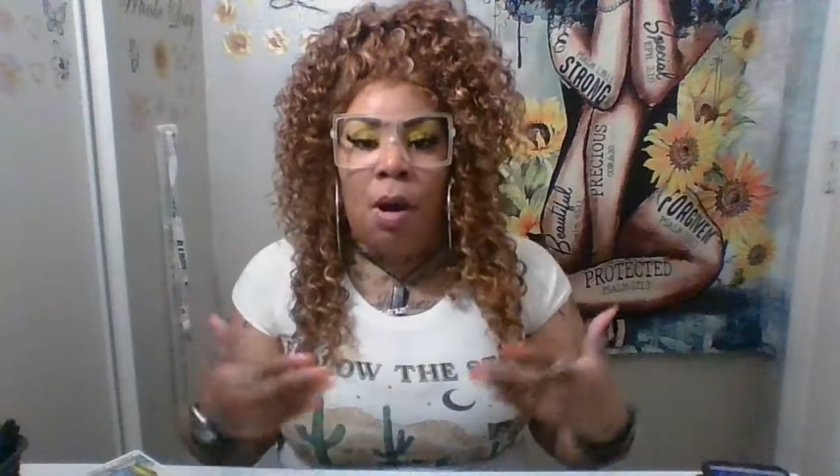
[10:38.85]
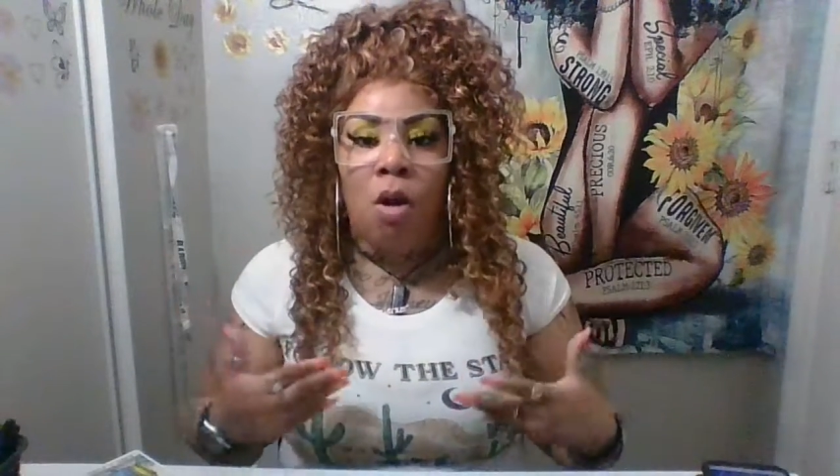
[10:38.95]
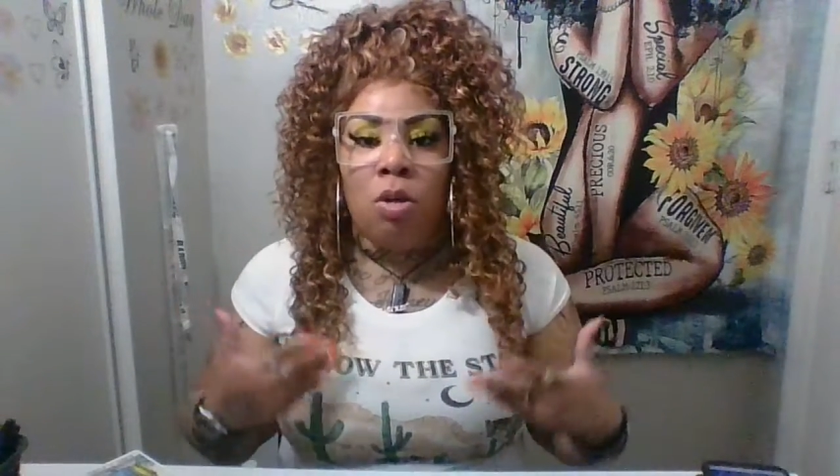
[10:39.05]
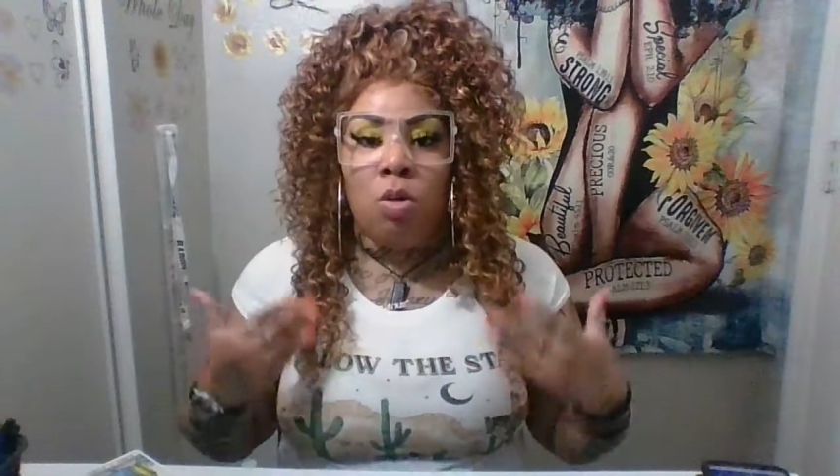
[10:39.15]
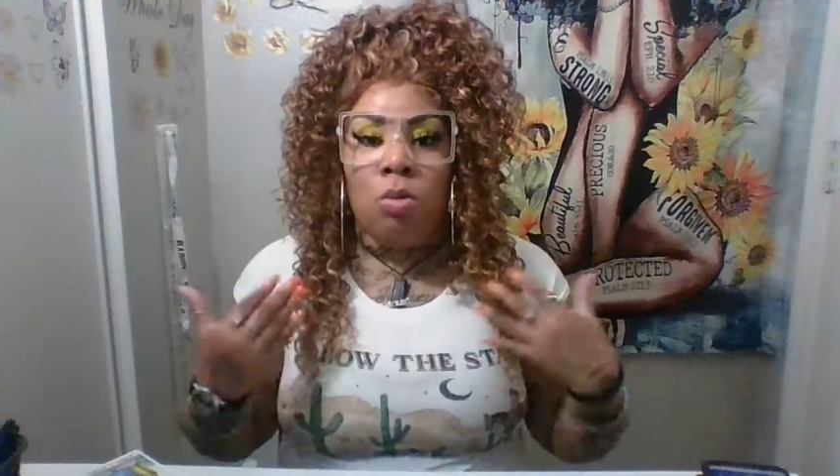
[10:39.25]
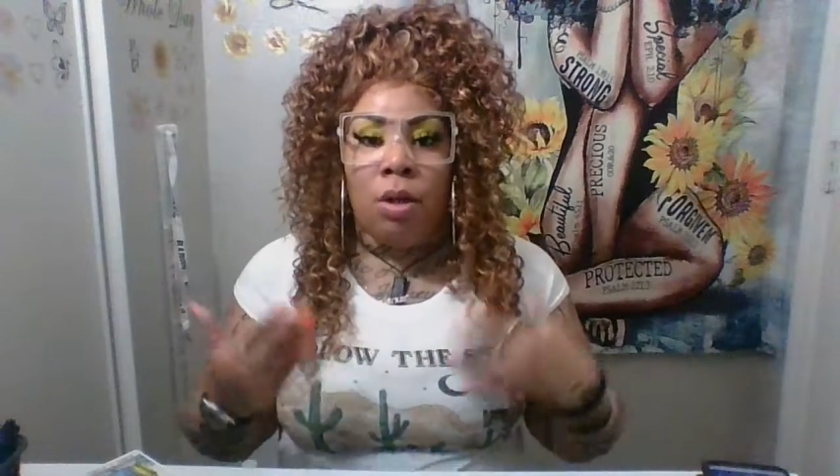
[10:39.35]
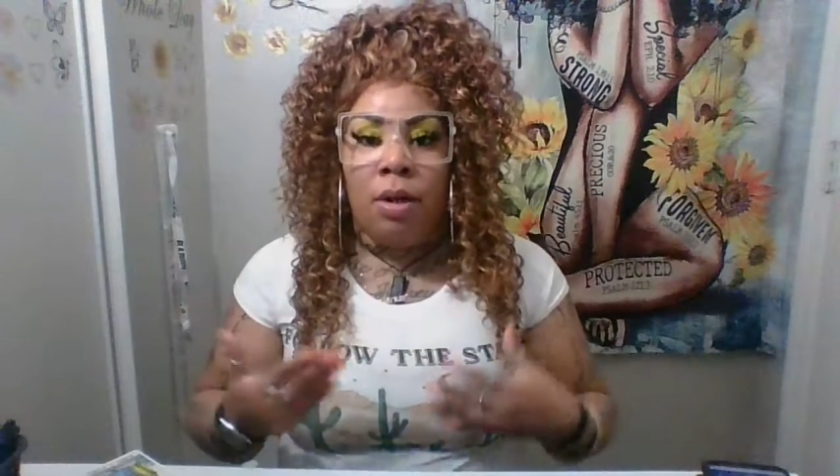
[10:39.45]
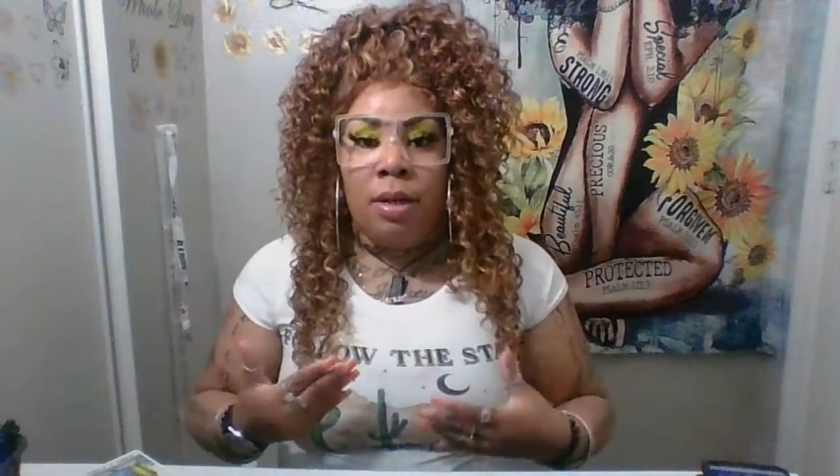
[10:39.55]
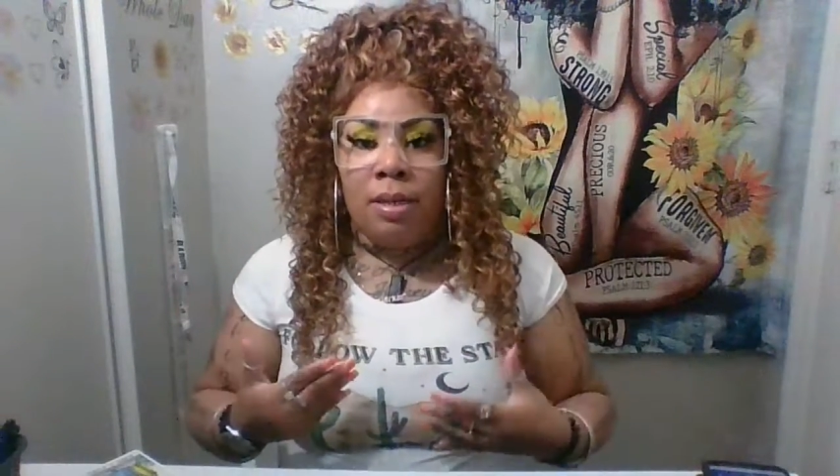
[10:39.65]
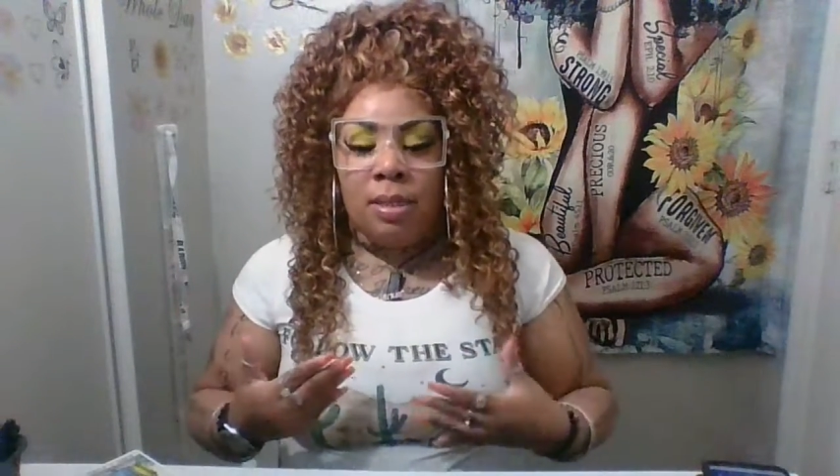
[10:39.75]
on you
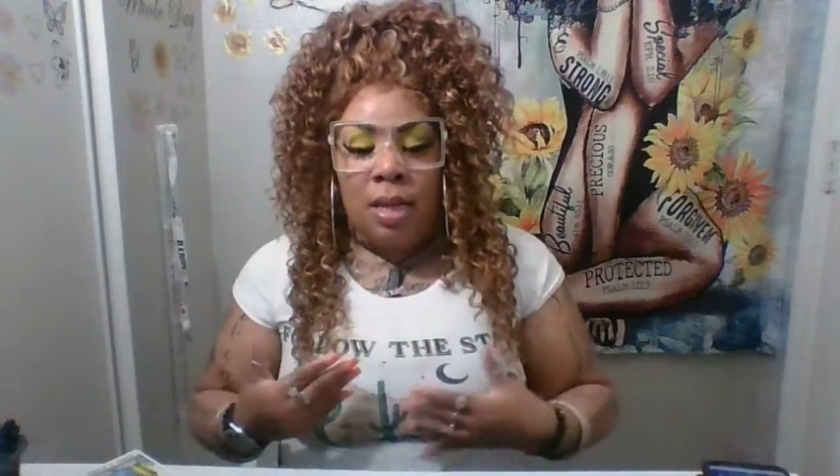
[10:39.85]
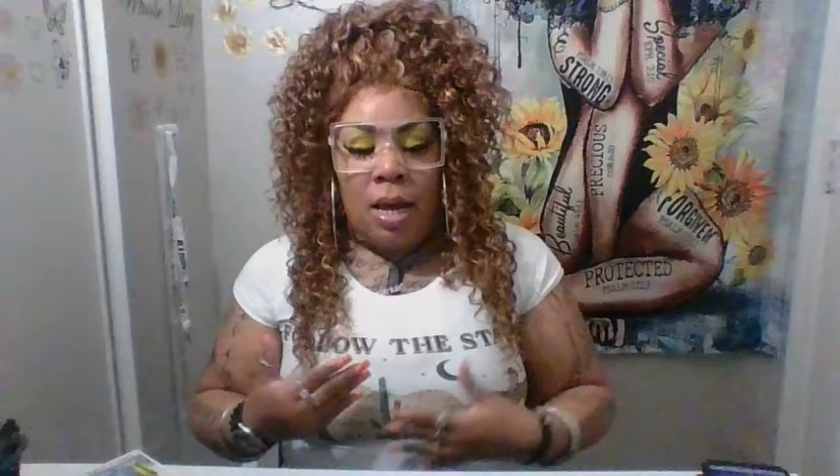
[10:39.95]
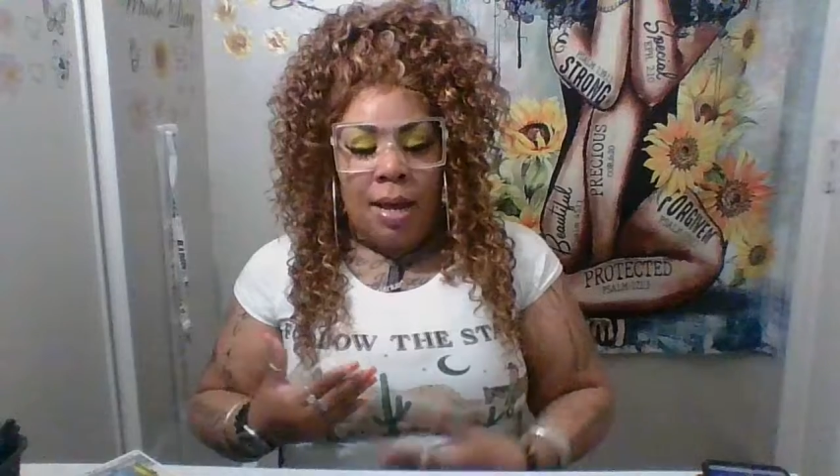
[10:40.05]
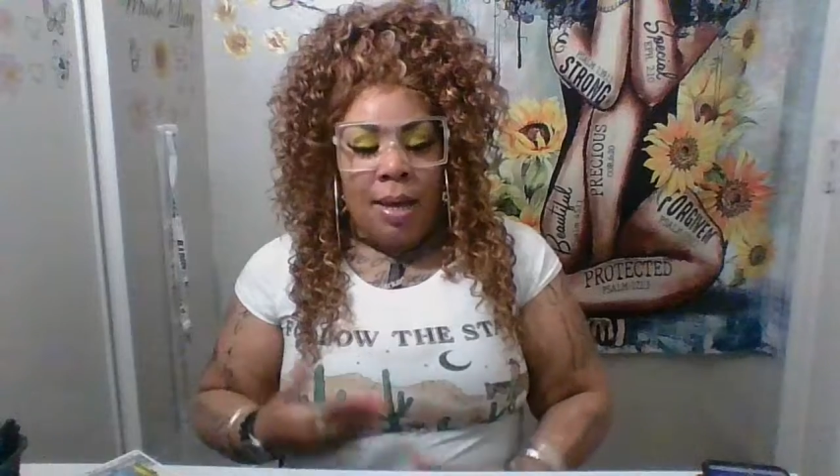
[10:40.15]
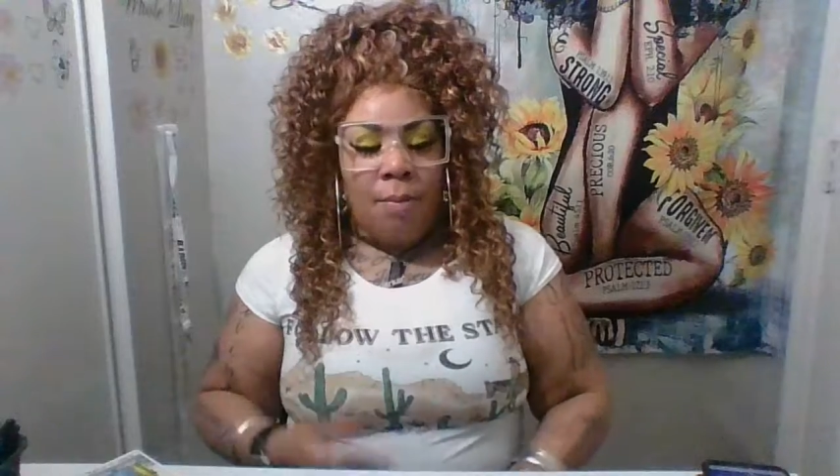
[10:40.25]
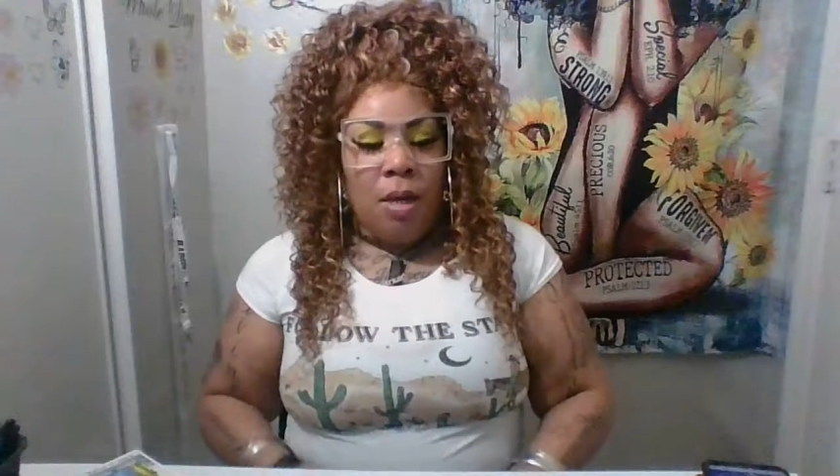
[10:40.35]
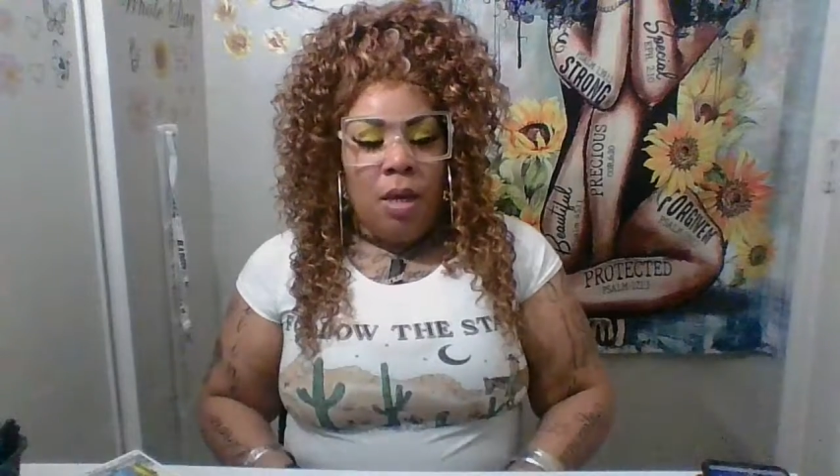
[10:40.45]
during this time,